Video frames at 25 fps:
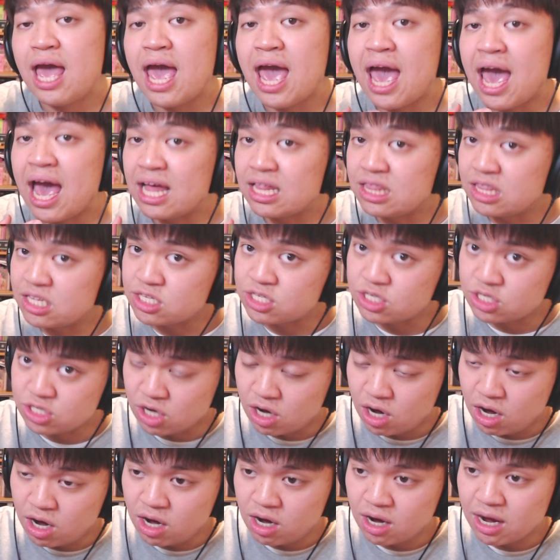and the
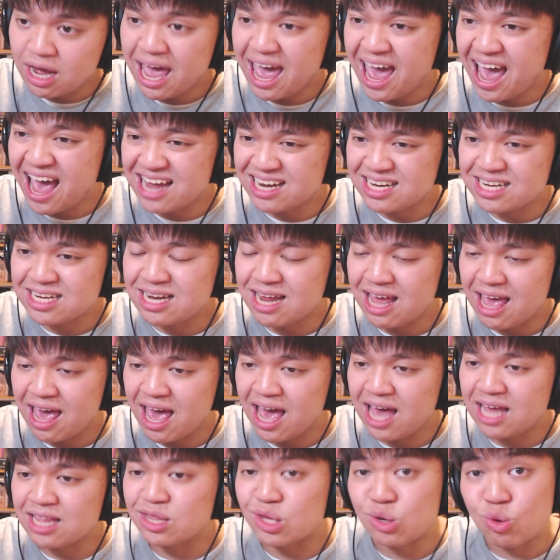song
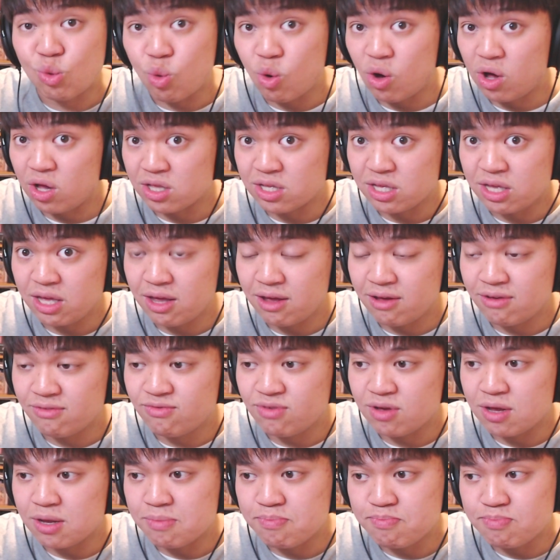hand-in-hand, the quality of
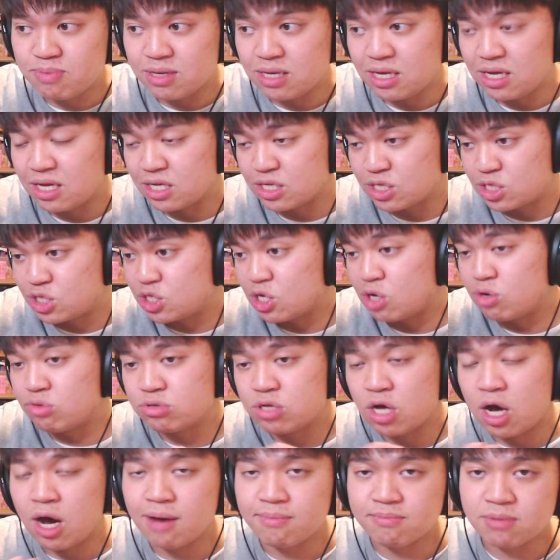it being so
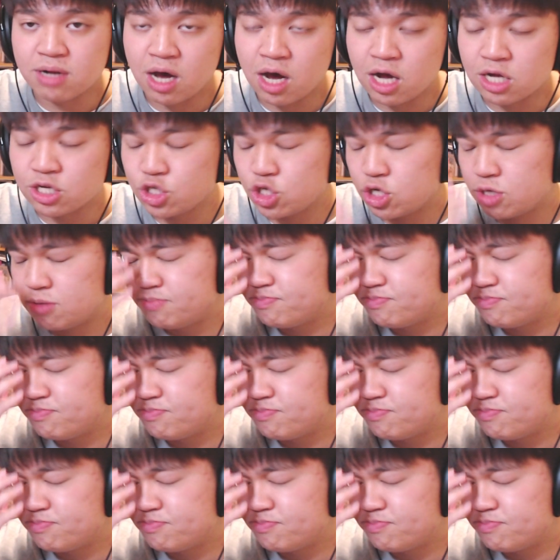top-notch,